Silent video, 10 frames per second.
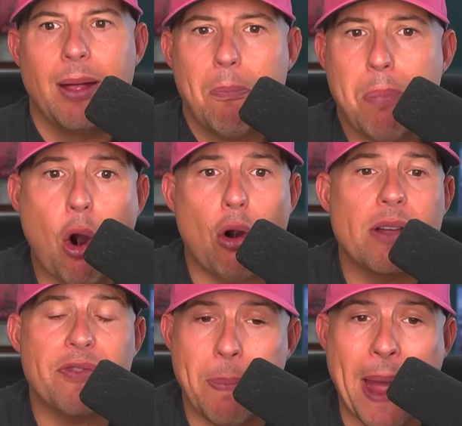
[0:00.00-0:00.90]
part
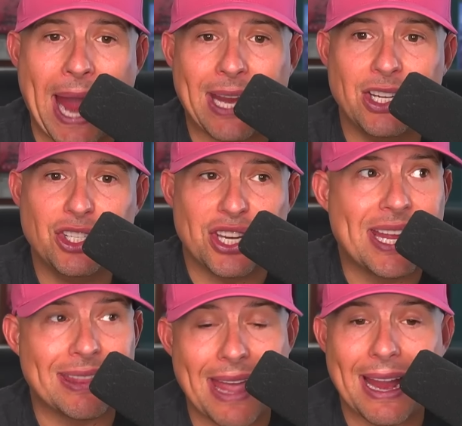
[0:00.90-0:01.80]
of the package to
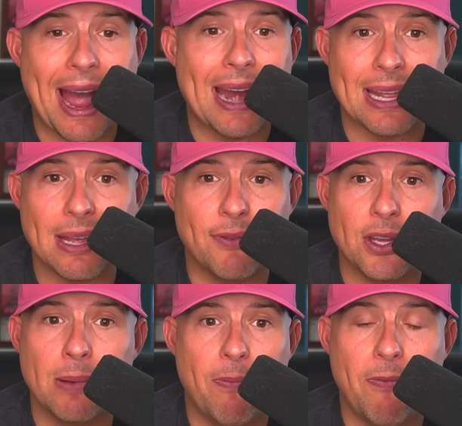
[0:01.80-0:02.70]
get that guy to give
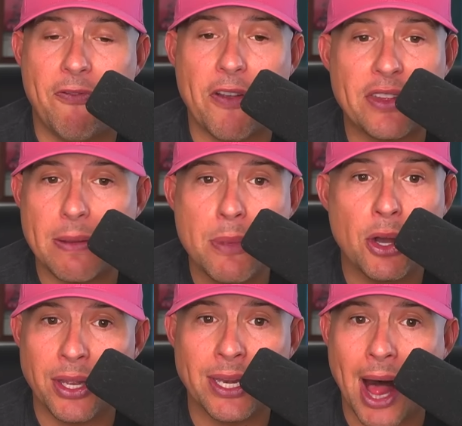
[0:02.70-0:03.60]
you $50
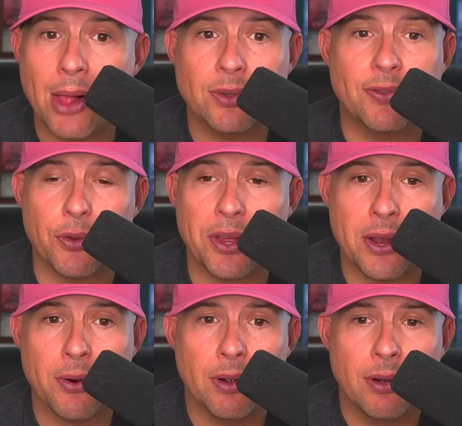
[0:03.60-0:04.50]
million for the
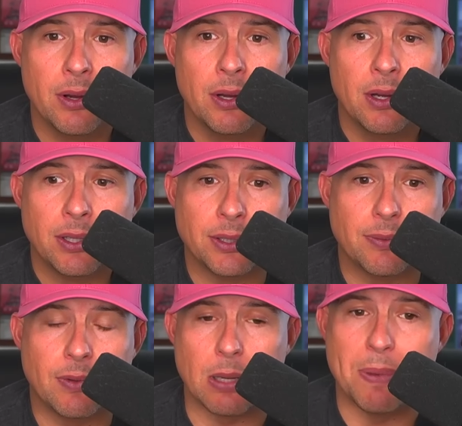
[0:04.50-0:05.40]
year
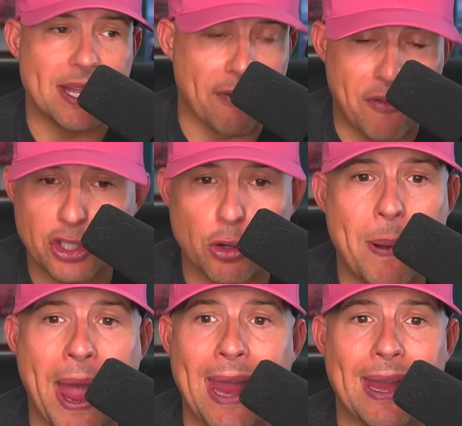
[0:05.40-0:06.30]
to be the official
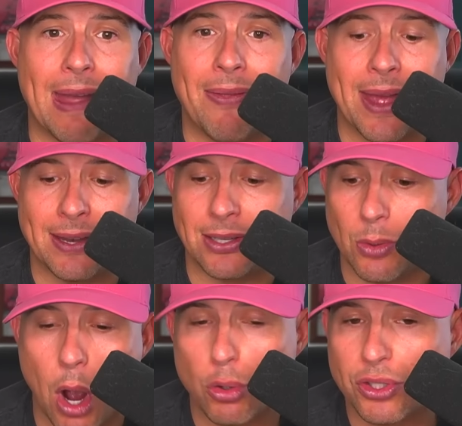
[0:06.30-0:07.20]
bank and then to
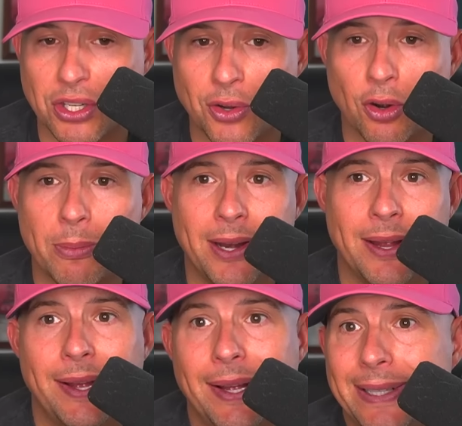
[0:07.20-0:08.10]
host a tournament
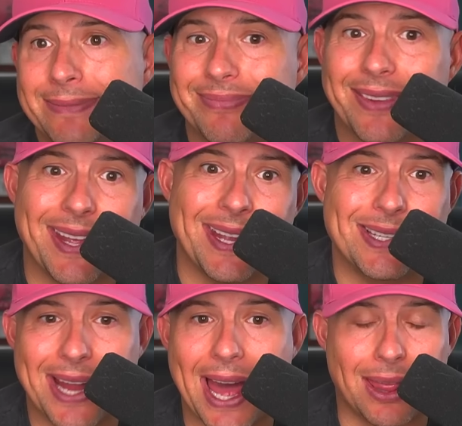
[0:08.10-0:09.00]
is you
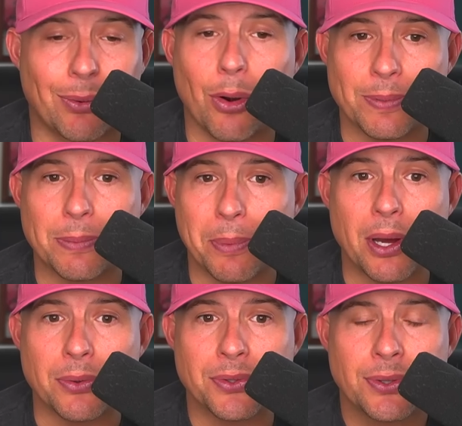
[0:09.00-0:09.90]
got to throw him some
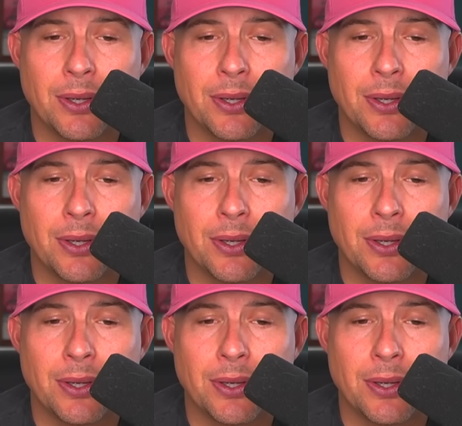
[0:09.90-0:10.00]
bones.